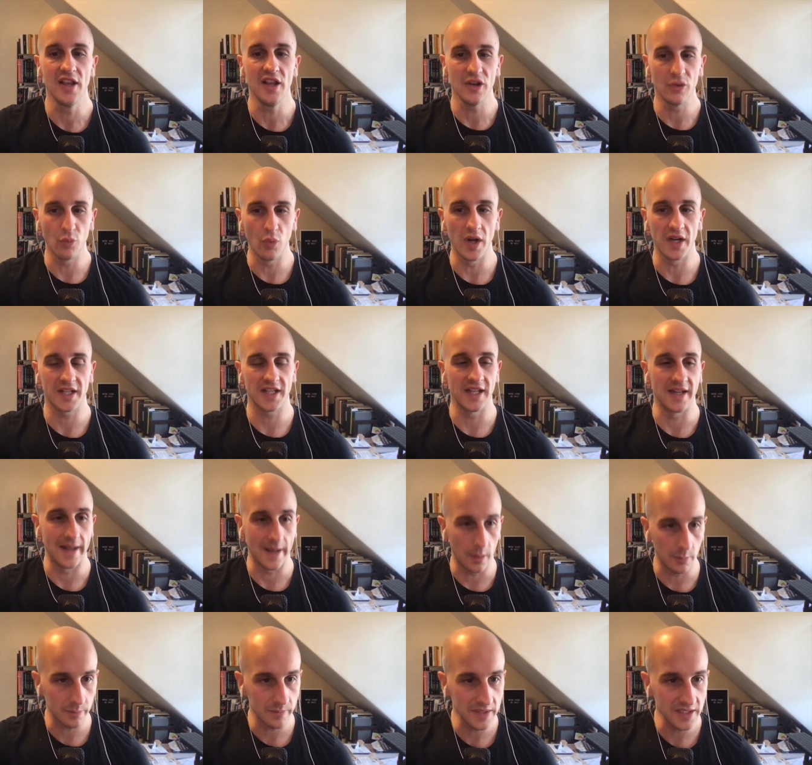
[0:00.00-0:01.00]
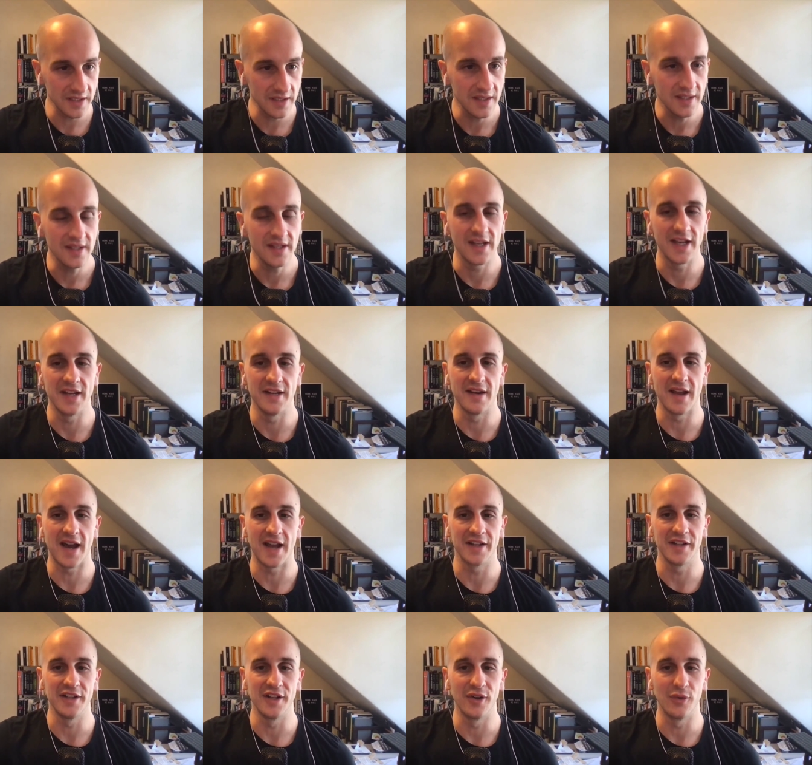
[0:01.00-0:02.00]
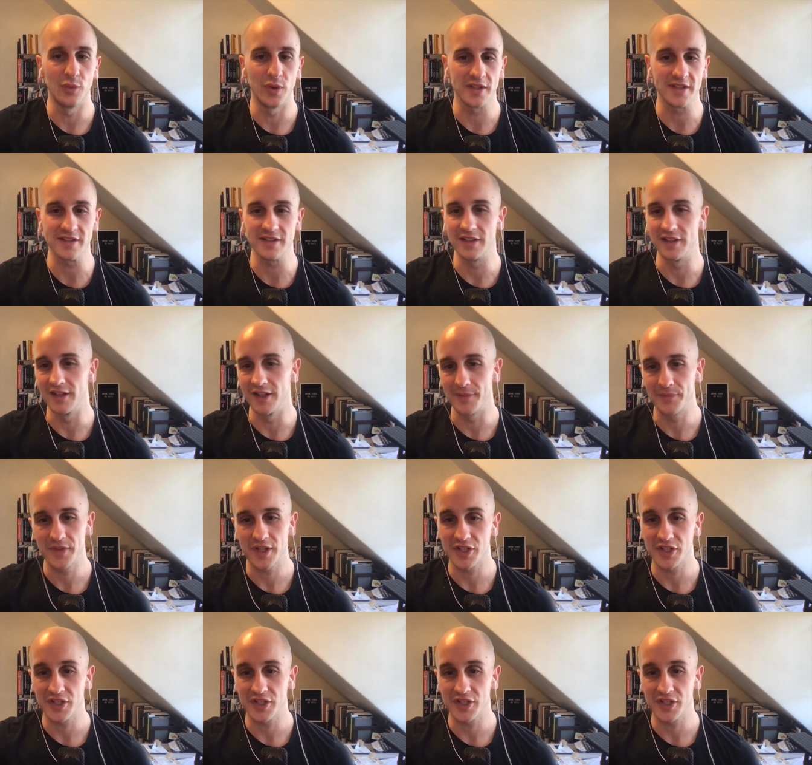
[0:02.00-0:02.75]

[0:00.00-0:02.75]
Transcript: what can help me and not, what's the